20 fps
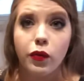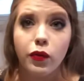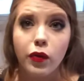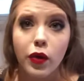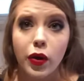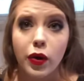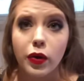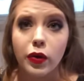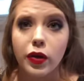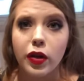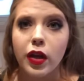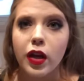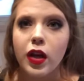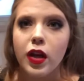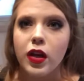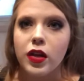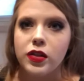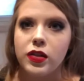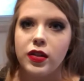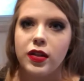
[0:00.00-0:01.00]
food.
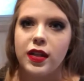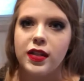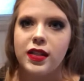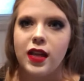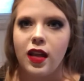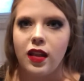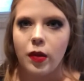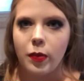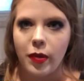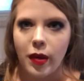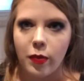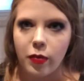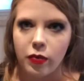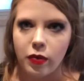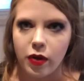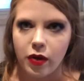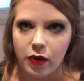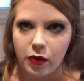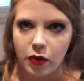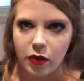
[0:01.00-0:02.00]
So that's how the
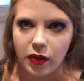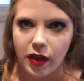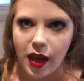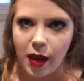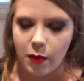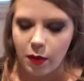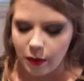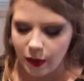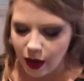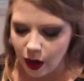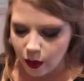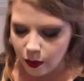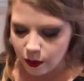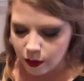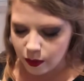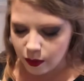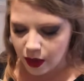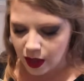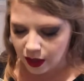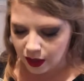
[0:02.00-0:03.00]
pepperoni roll came about
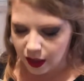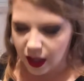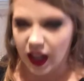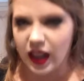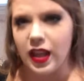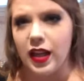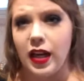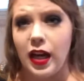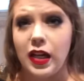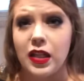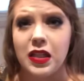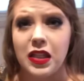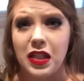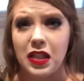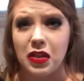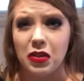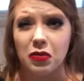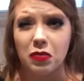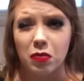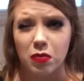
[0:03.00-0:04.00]
in like the
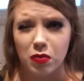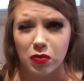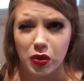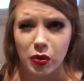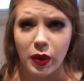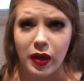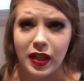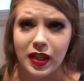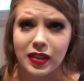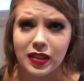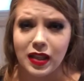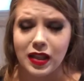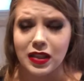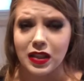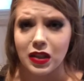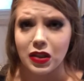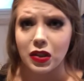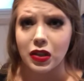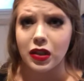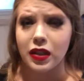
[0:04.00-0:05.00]
1920s,
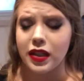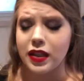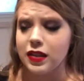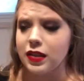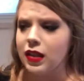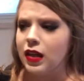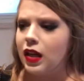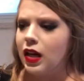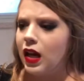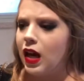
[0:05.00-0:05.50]
1930s,